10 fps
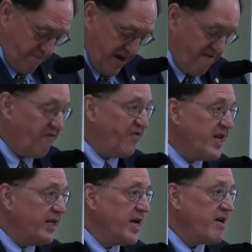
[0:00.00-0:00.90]
by
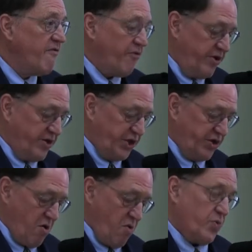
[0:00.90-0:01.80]
feeling for the
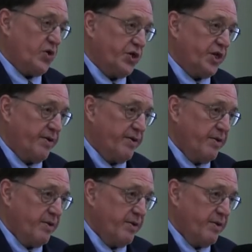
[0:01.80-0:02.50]
stones.